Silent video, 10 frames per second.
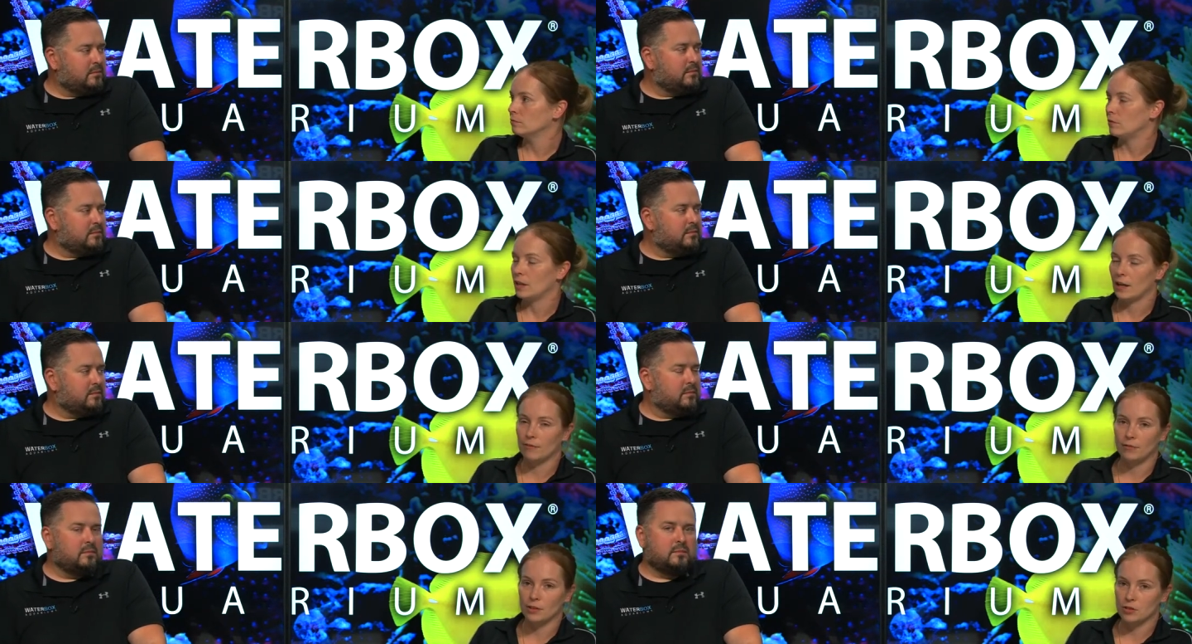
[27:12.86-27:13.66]
Speaker 1: and
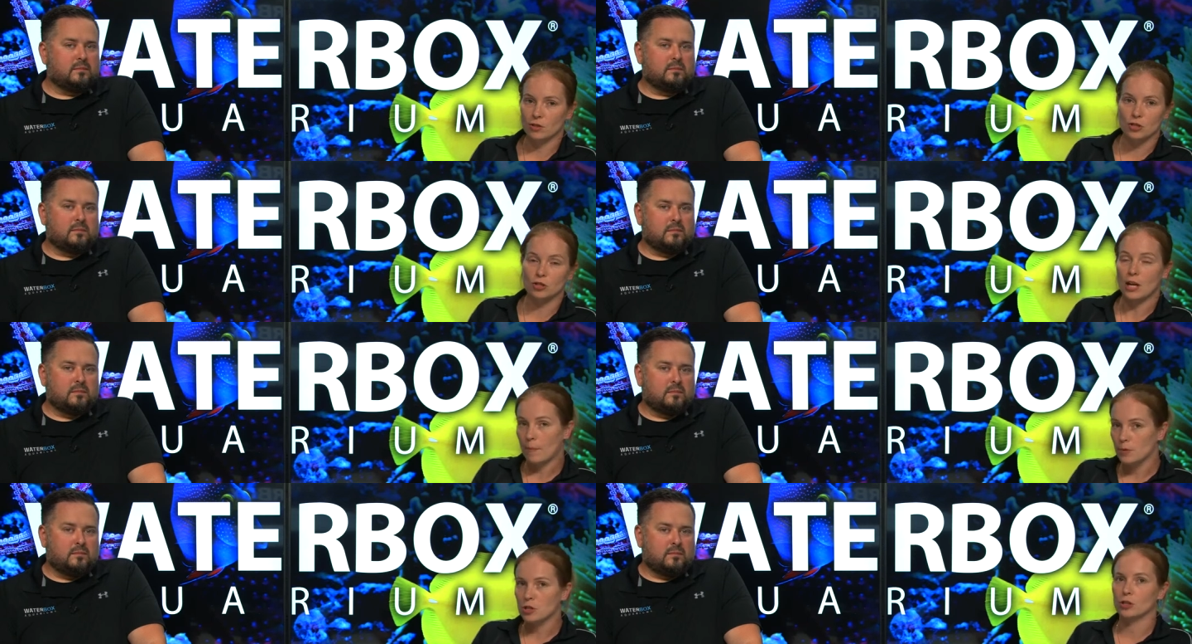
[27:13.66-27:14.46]
have, as long as your
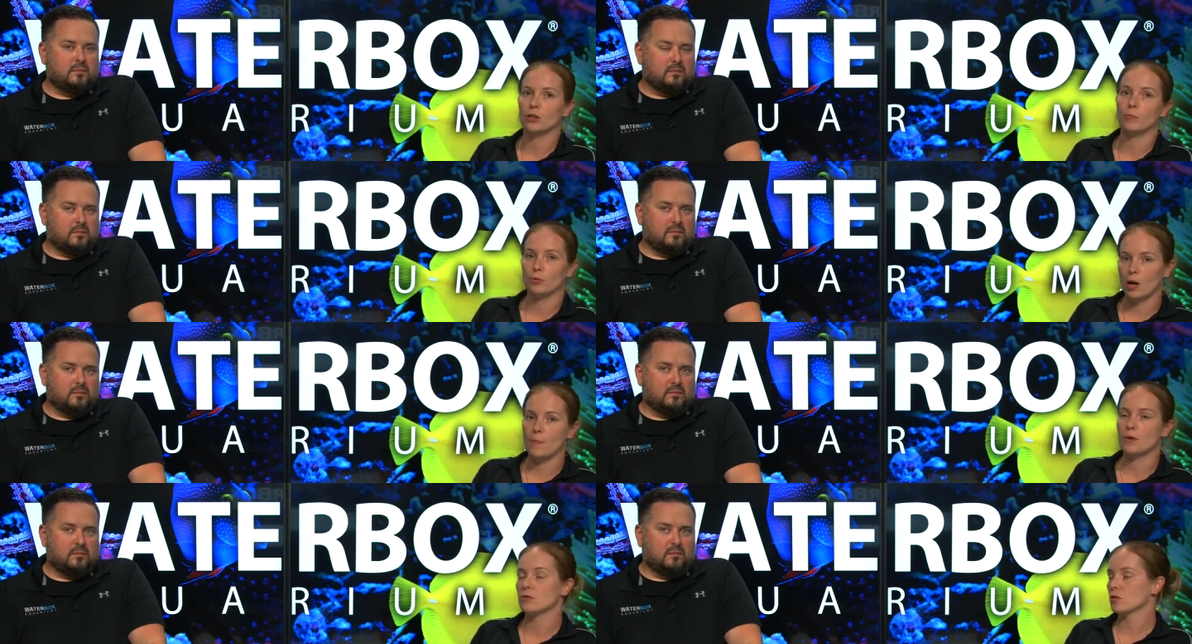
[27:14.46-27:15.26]
temperature and
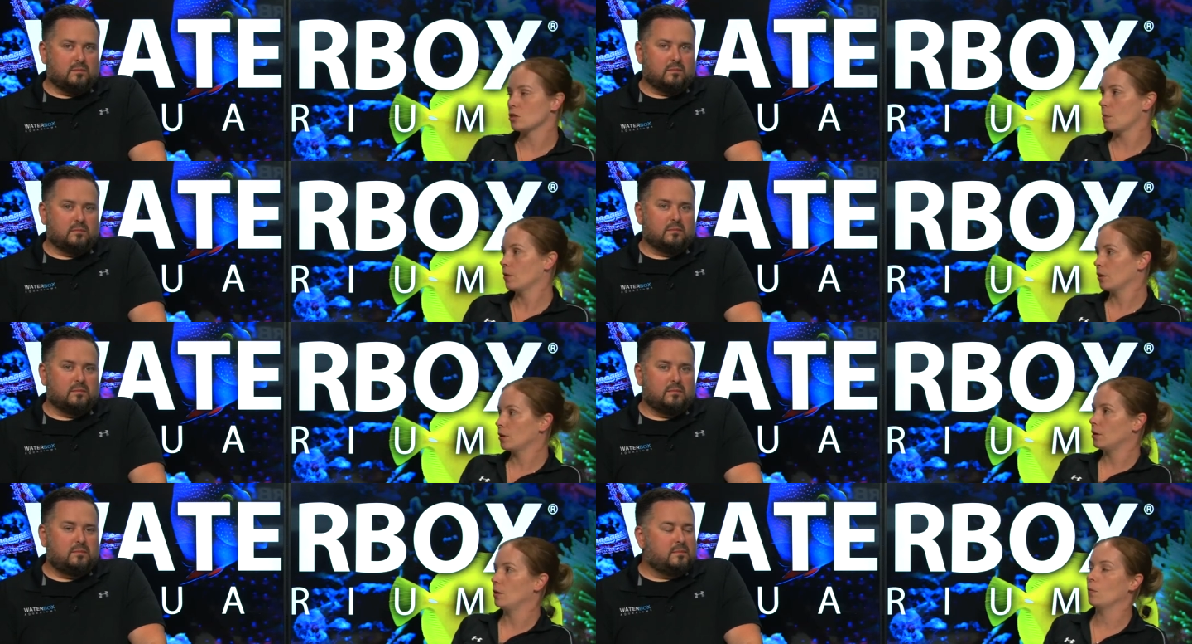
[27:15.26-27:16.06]
parameters are similar
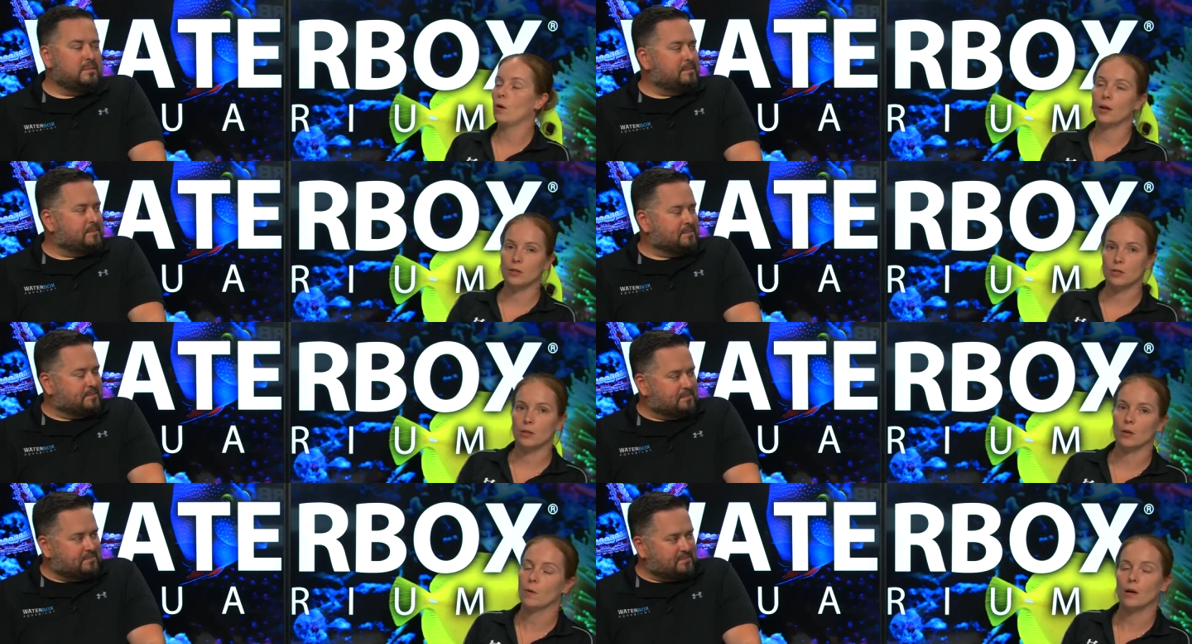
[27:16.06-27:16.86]
in your water
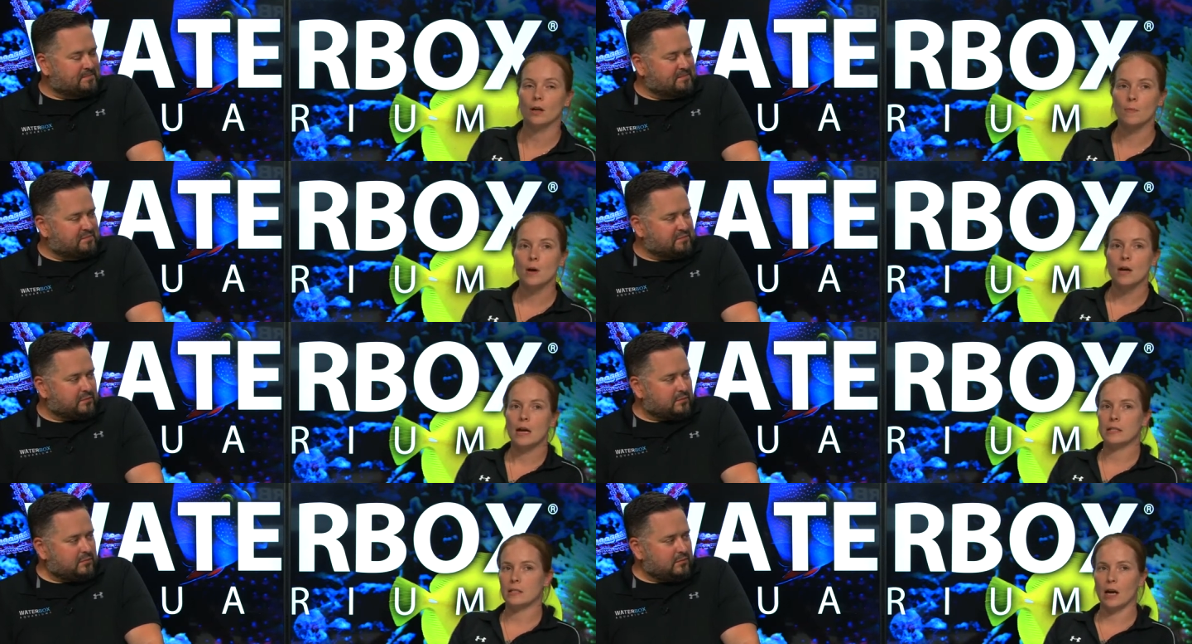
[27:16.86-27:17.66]
to your aquarium,
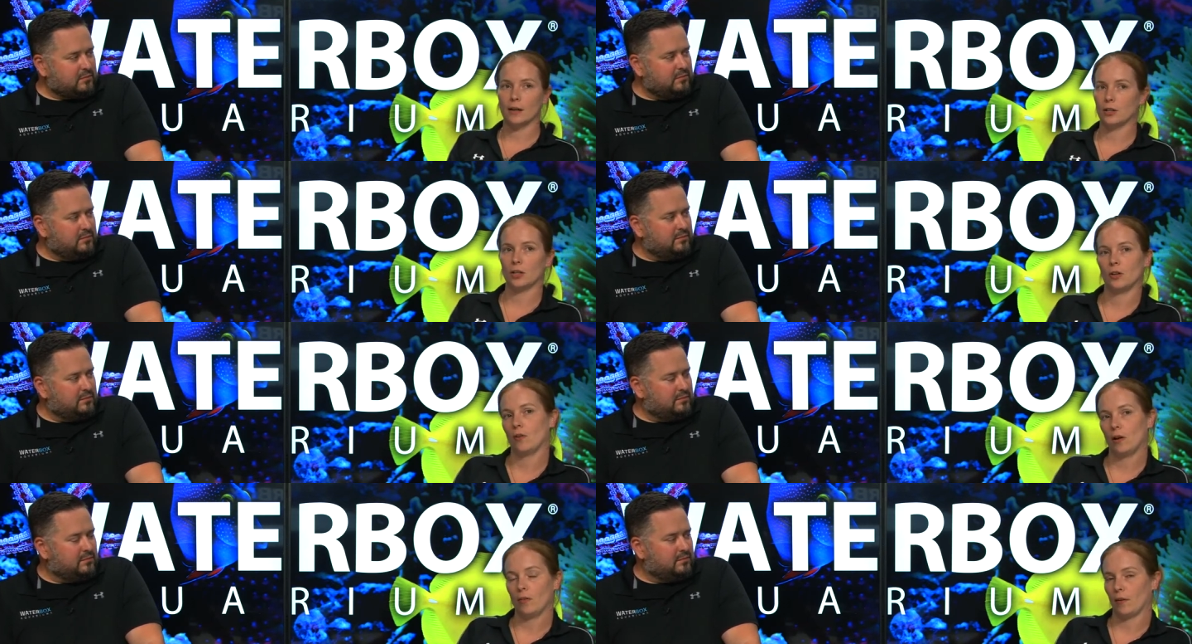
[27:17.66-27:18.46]
it's not going to
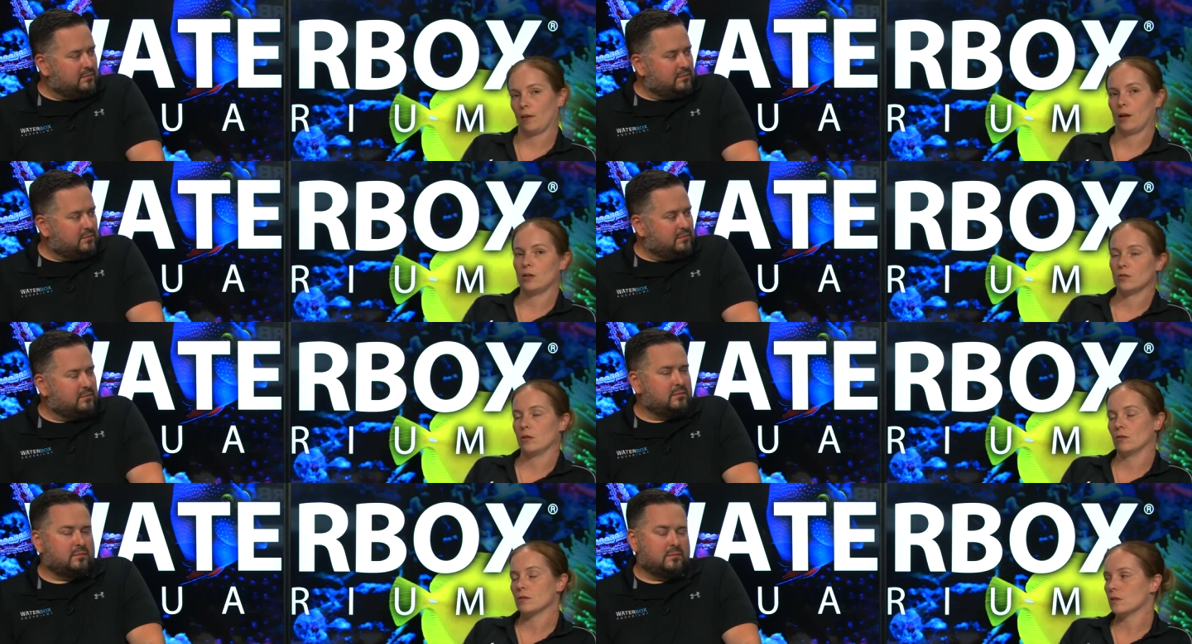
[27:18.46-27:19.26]
hurt anything. I usually
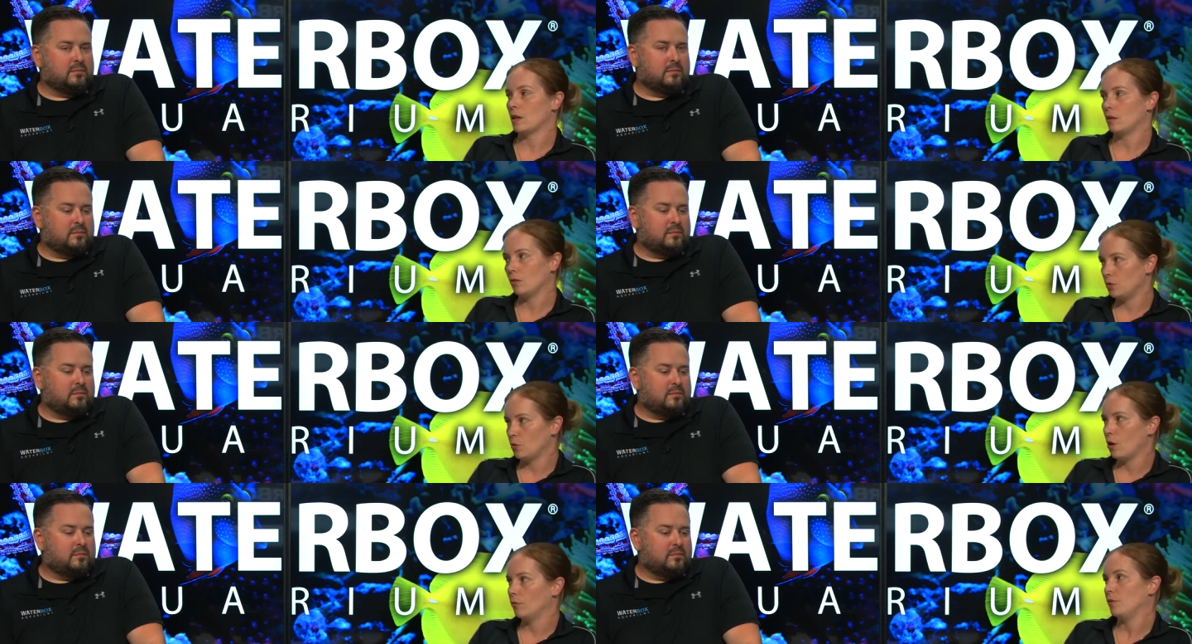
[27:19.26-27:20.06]
don't say don't do
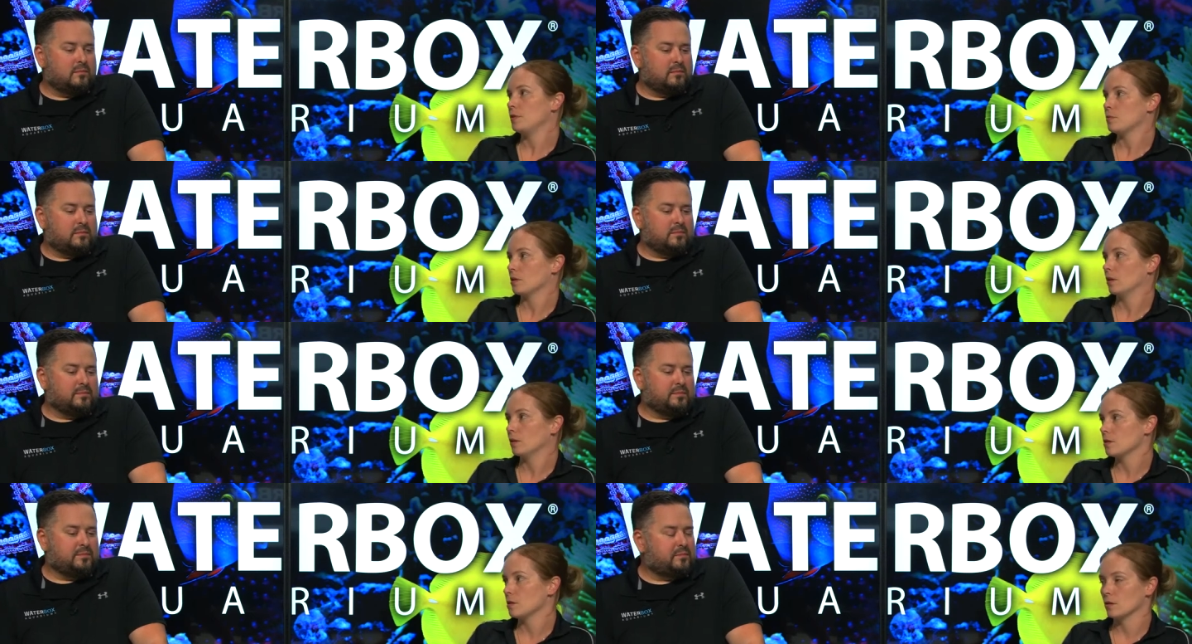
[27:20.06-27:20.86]
over 50%
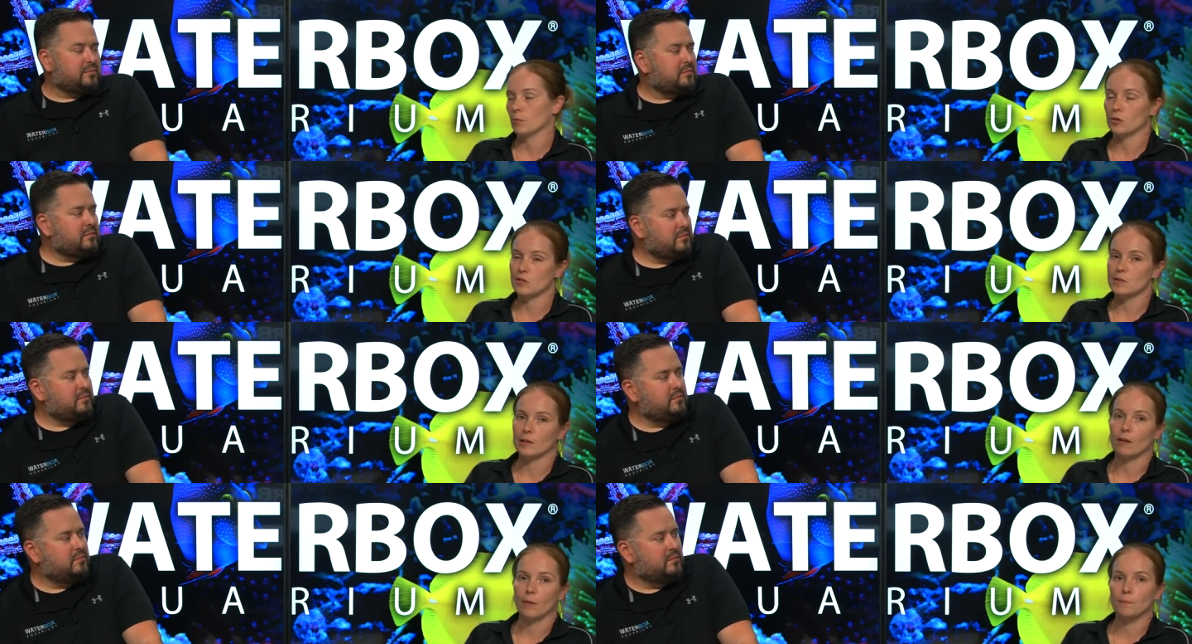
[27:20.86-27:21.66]
unless it's an
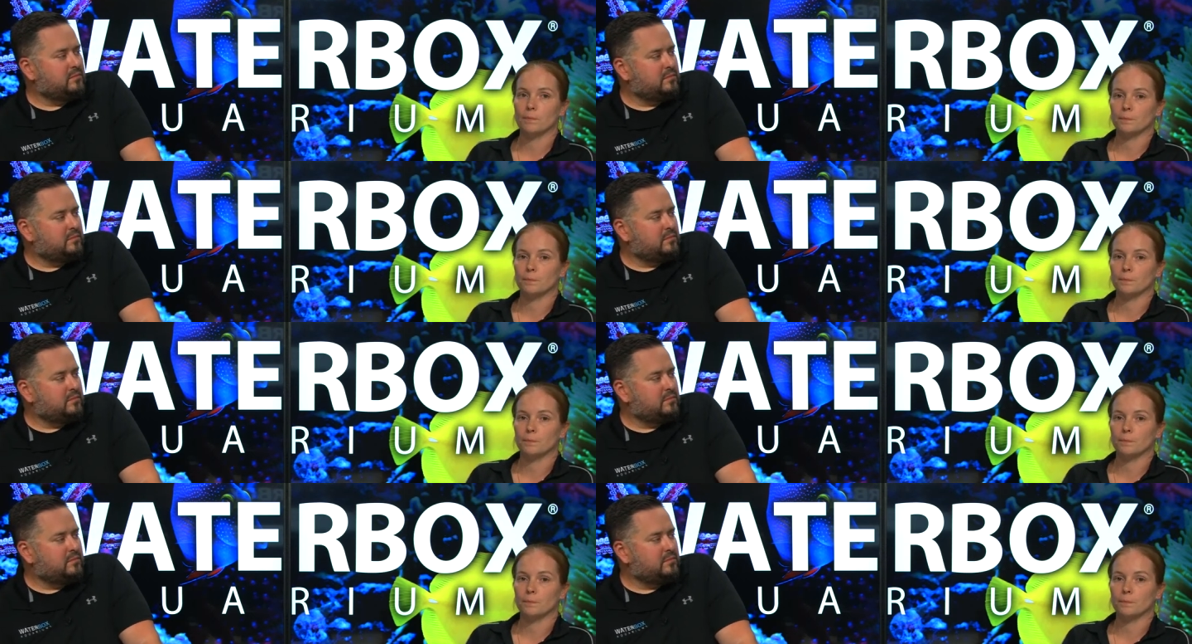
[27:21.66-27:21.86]
emergency, though.